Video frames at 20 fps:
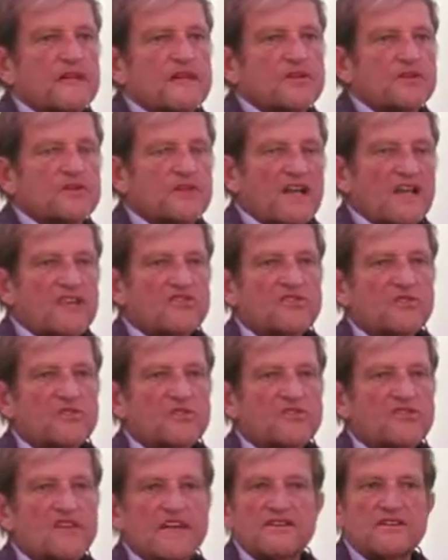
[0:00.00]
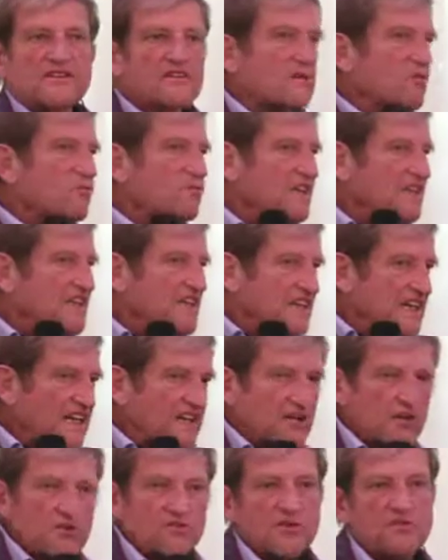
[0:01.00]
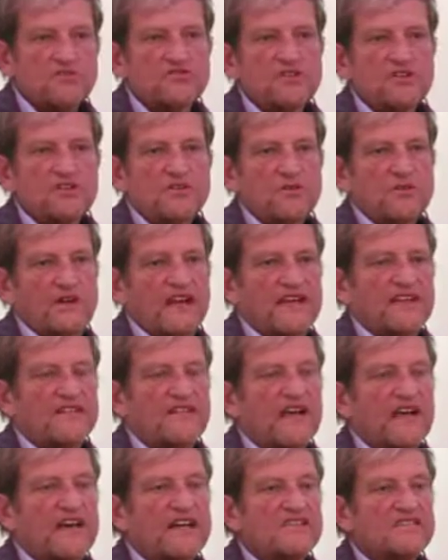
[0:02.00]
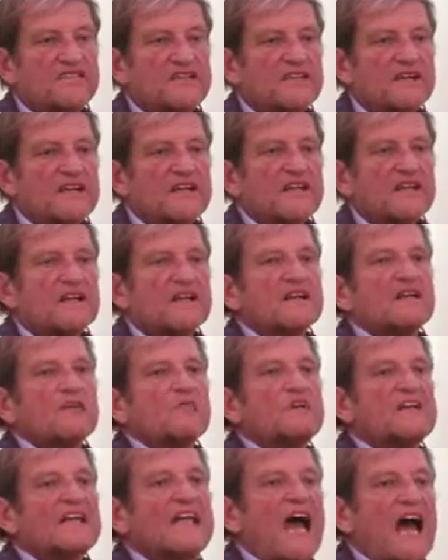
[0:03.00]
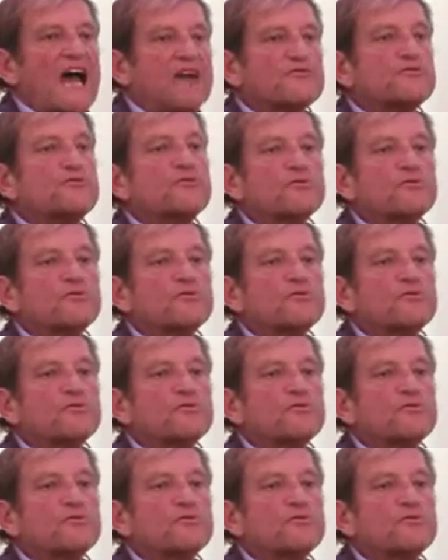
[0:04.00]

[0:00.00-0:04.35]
UNESCO said, we cannot continue like that. We have to